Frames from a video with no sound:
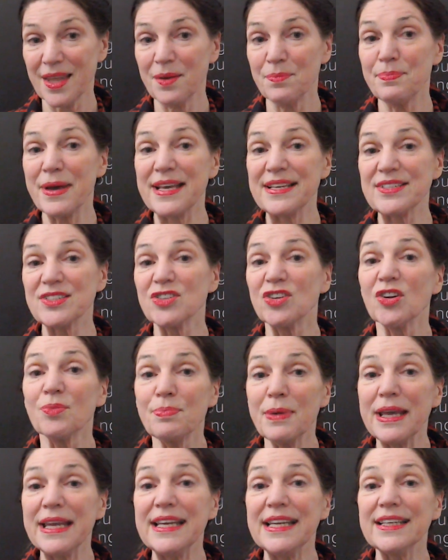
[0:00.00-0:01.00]
based on
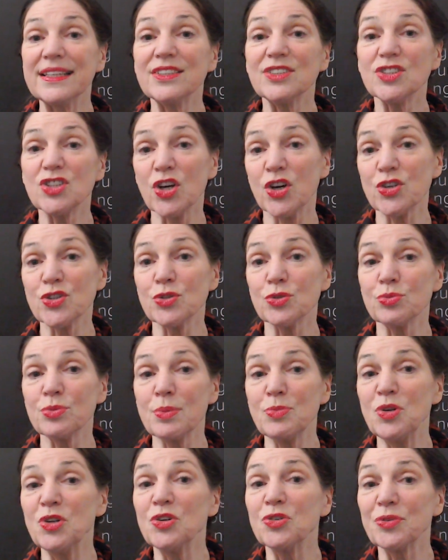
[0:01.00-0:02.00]
median total
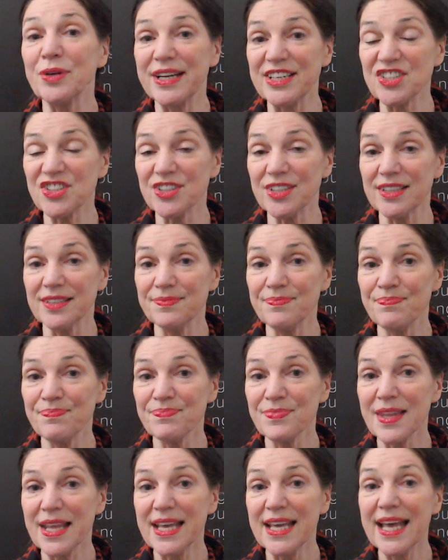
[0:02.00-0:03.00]
remuneration,
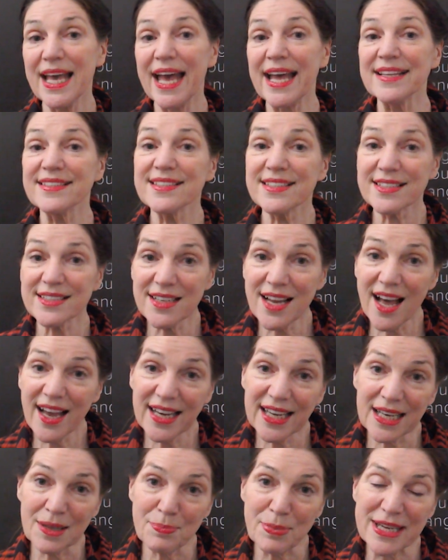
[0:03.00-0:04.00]
and
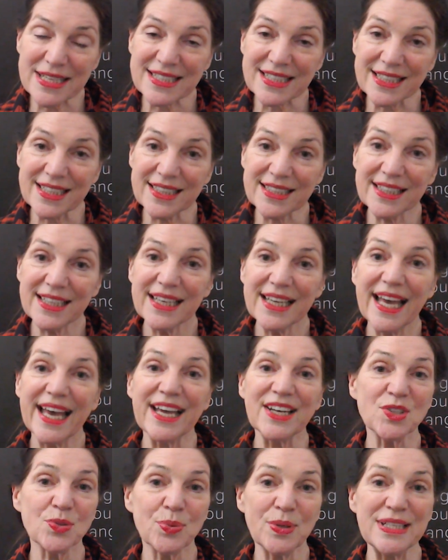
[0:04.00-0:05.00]
slightly better at
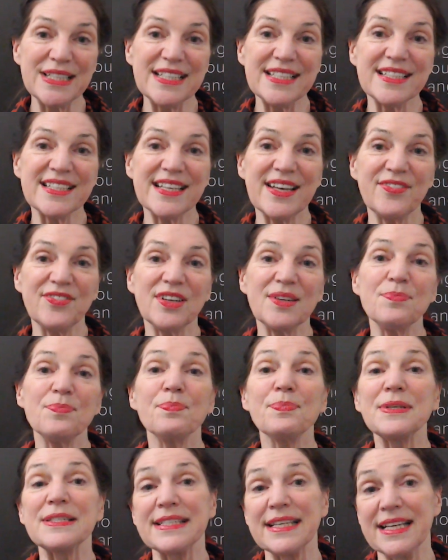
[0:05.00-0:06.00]

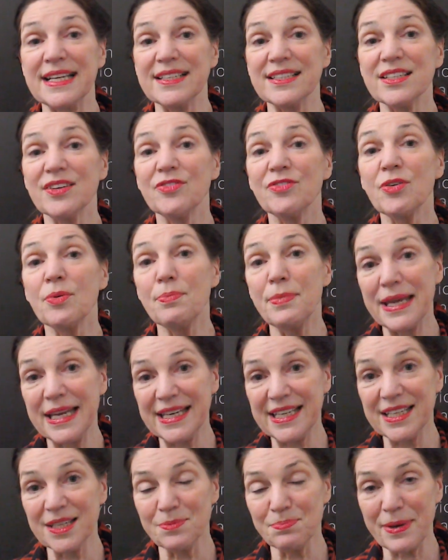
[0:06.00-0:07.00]
27% for
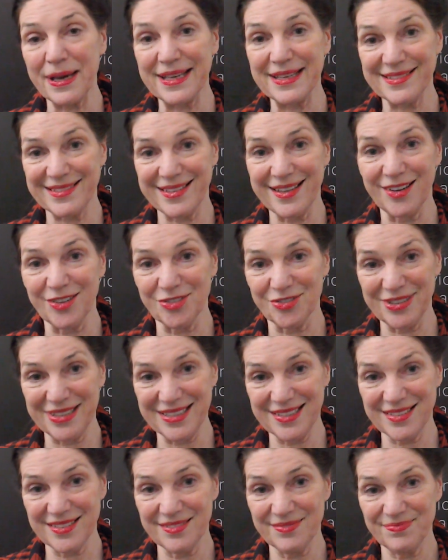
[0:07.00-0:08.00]
median base
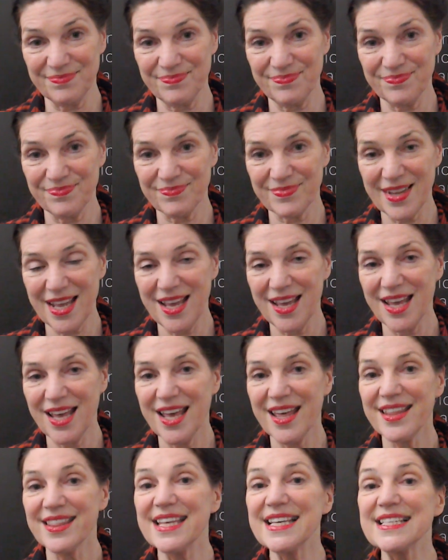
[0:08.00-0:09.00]
salaries.
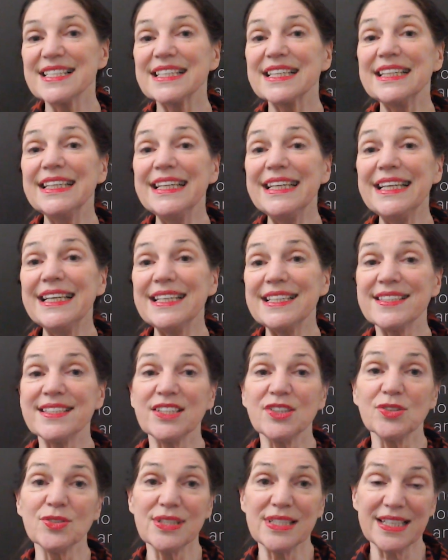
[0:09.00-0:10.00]
There's clearly
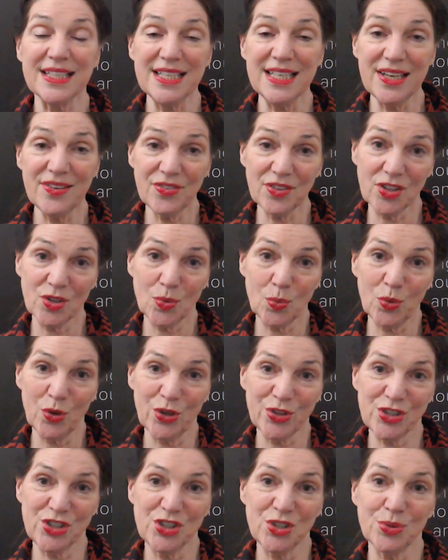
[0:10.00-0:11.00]
still significant work
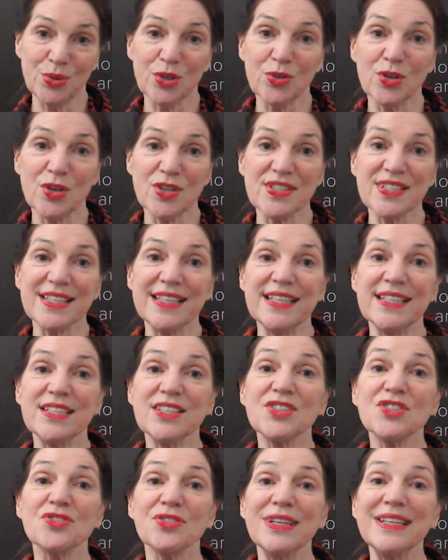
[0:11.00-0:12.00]
to do across the
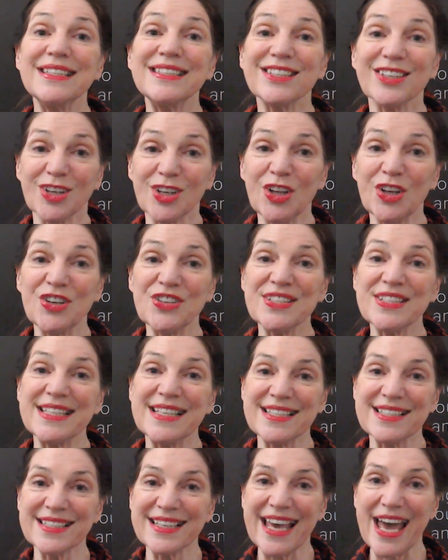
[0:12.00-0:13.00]
industry to close
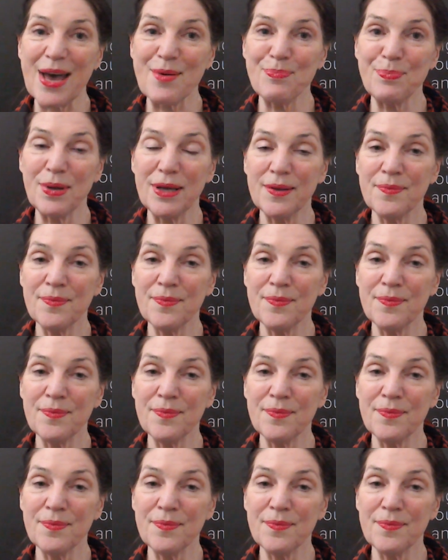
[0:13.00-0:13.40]
this gap.